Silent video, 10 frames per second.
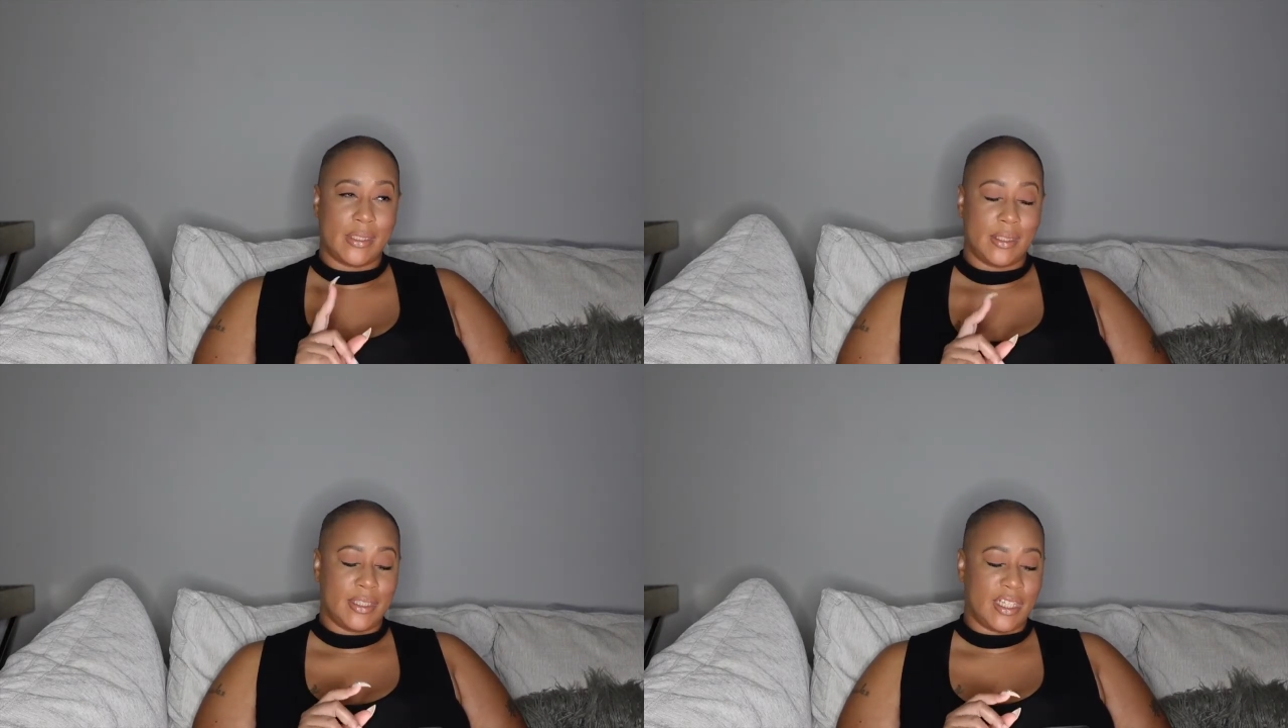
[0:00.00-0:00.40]

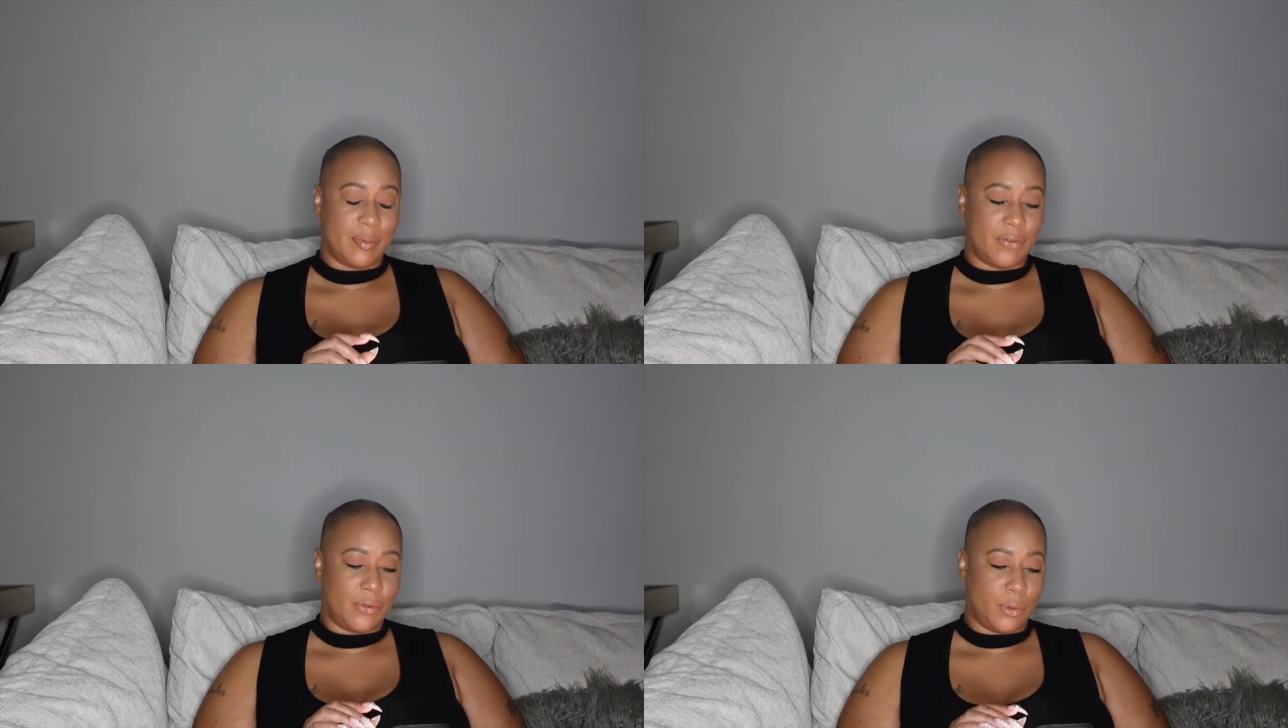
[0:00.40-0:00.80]
looking at my
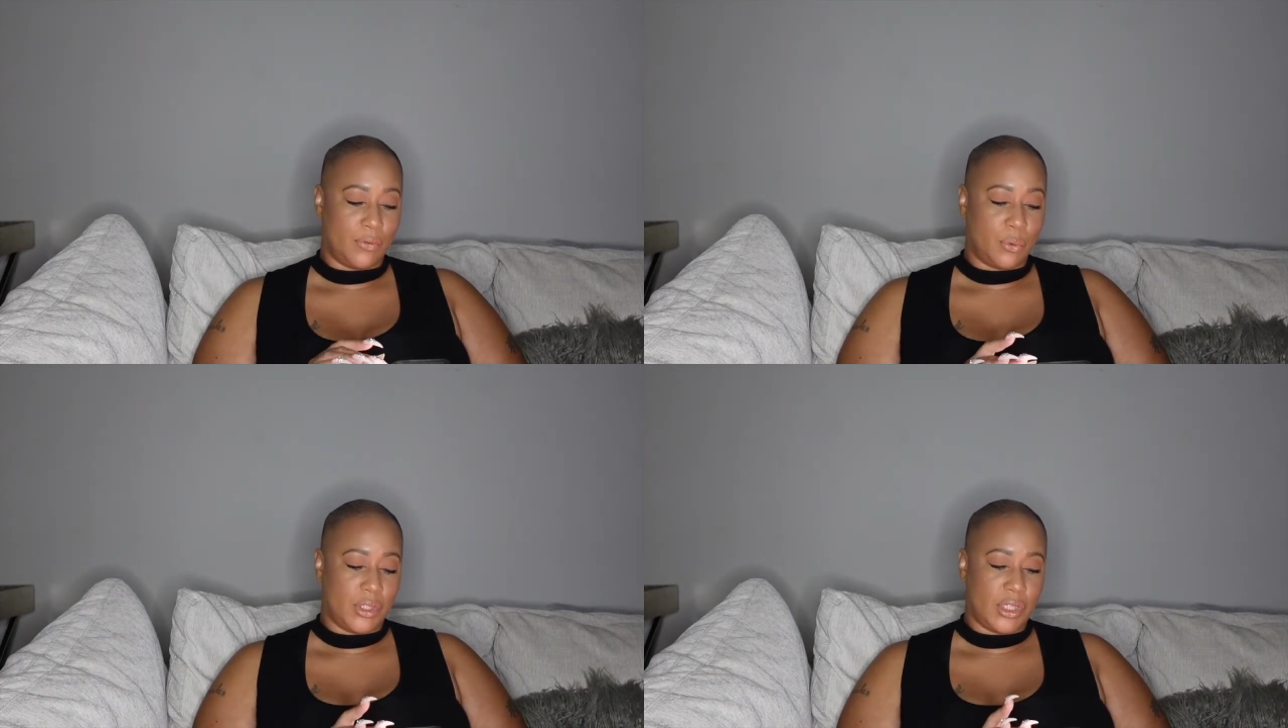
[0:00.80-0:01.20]
phone of
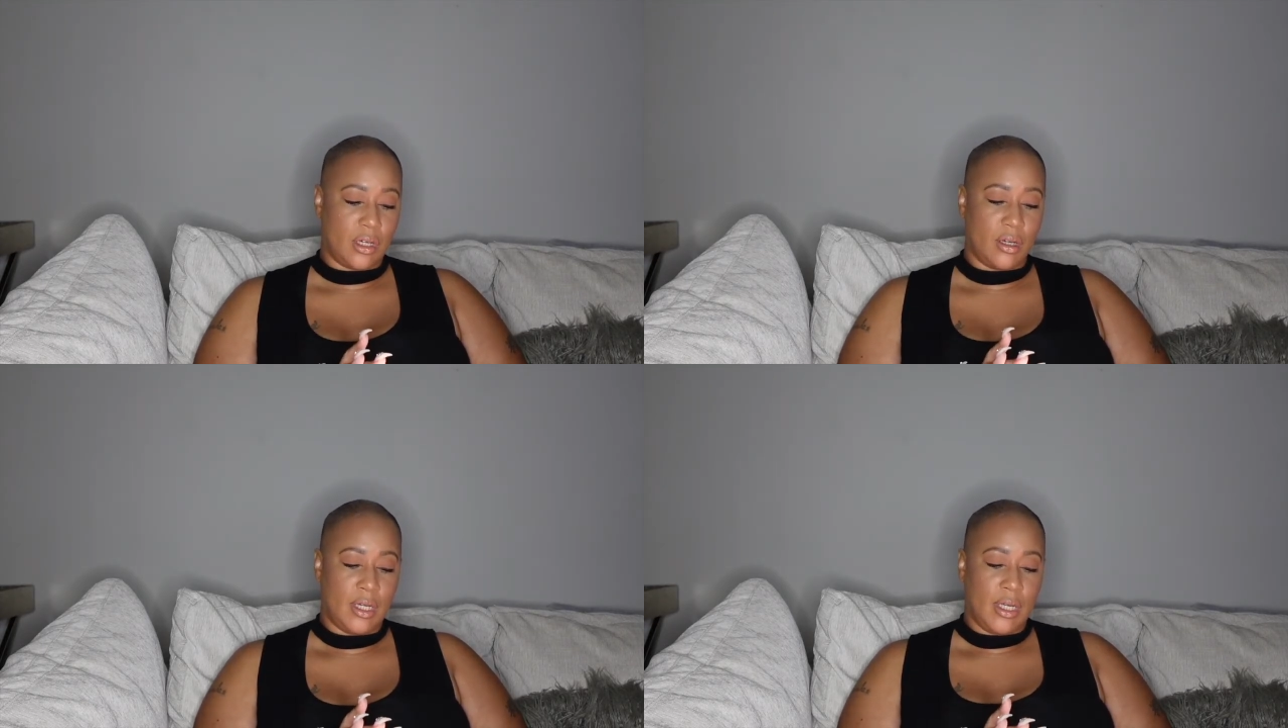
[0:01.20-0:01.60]
course
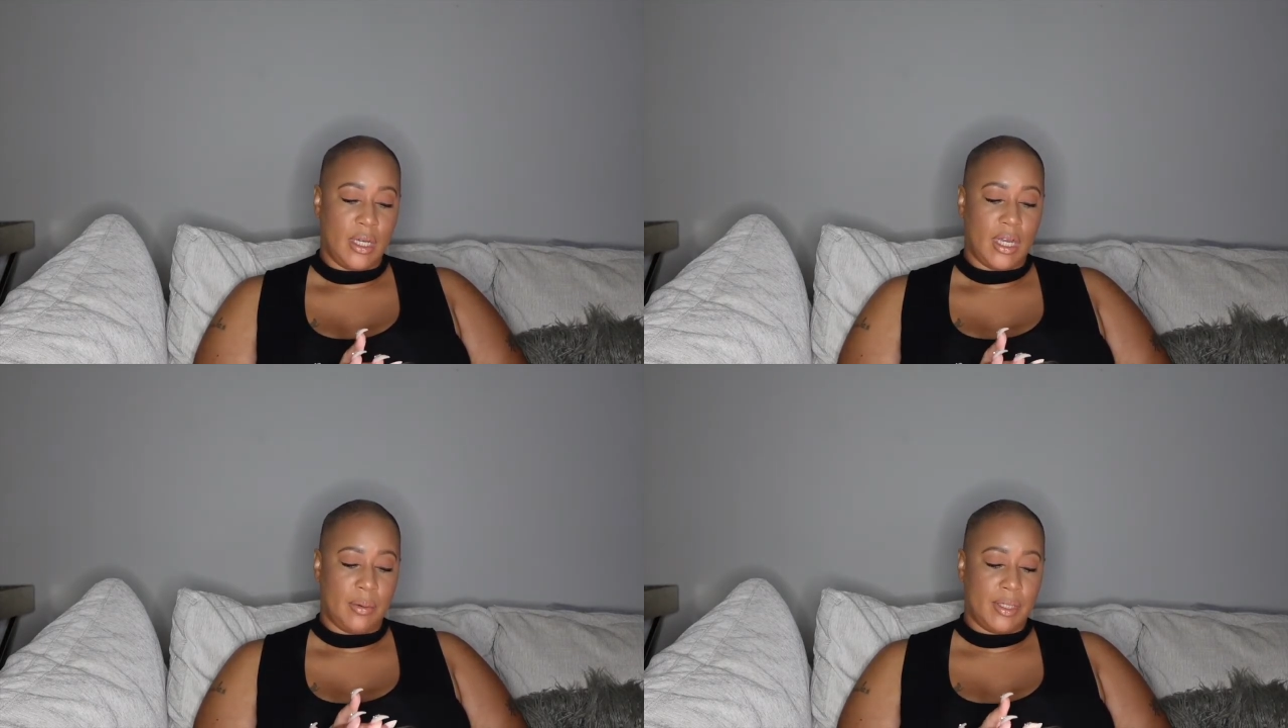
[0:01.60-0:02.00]
y'all,
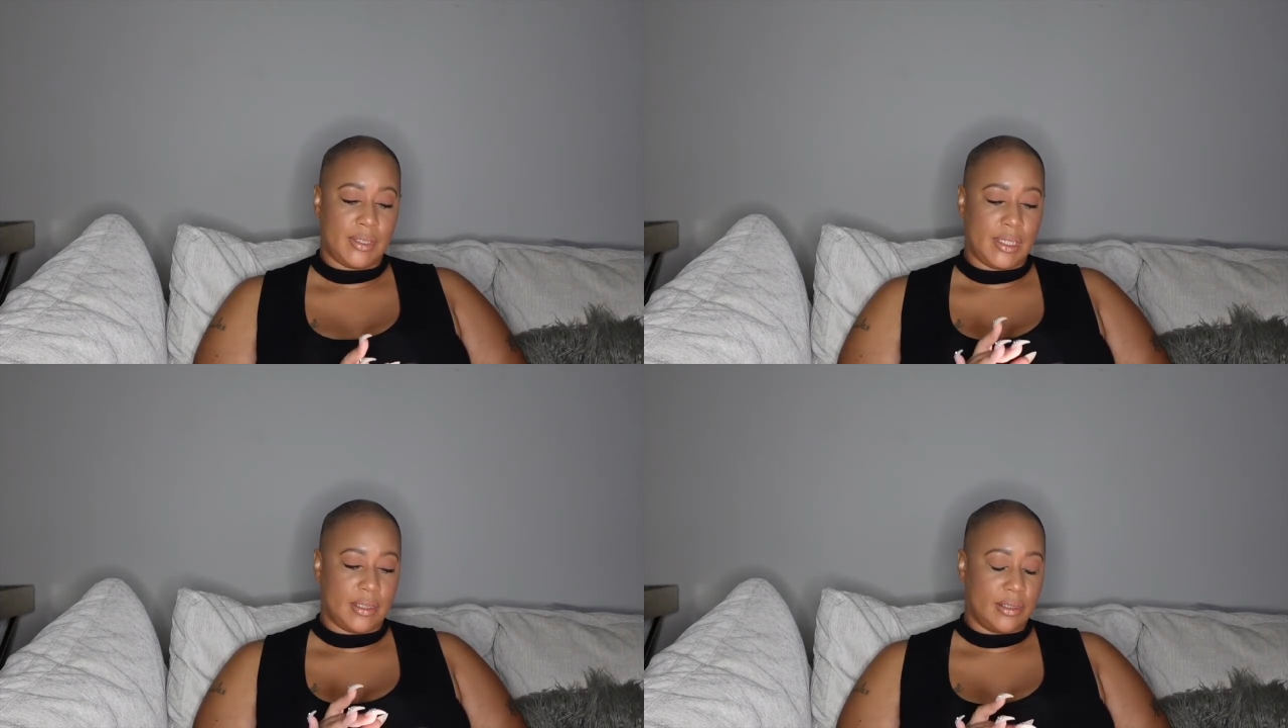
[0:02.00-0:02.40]
I want to
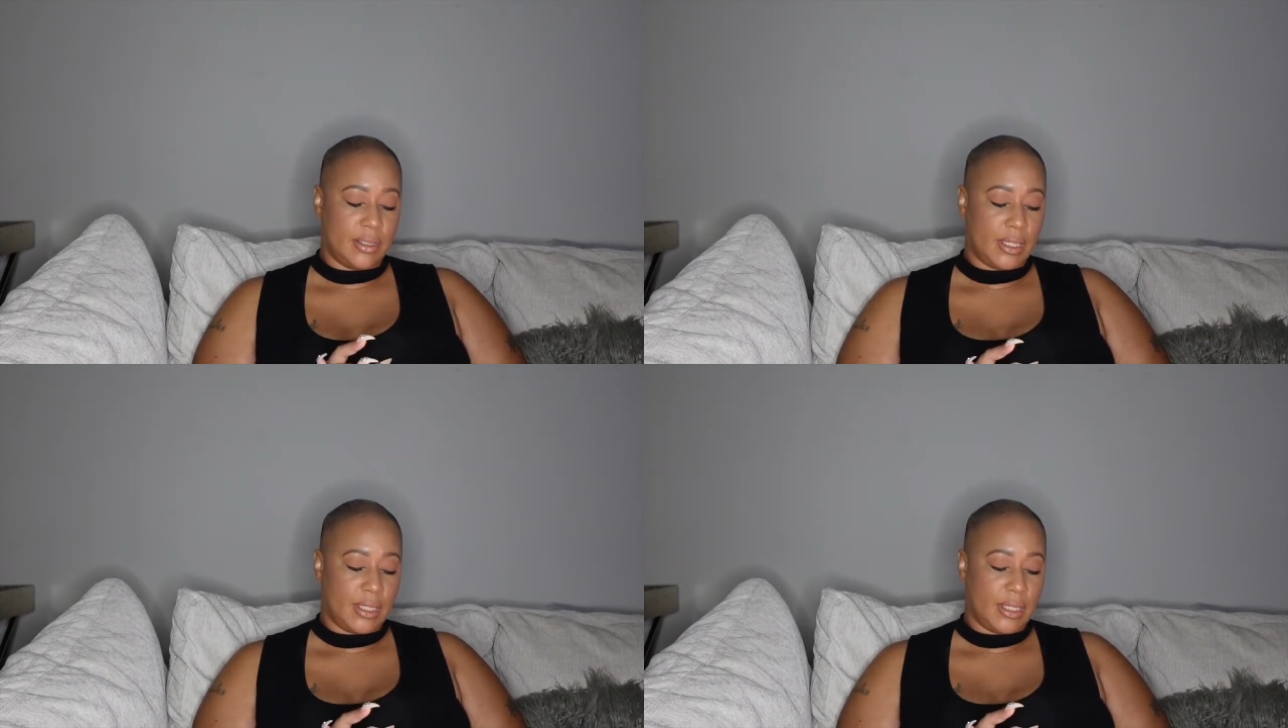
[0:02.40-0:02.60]
take a look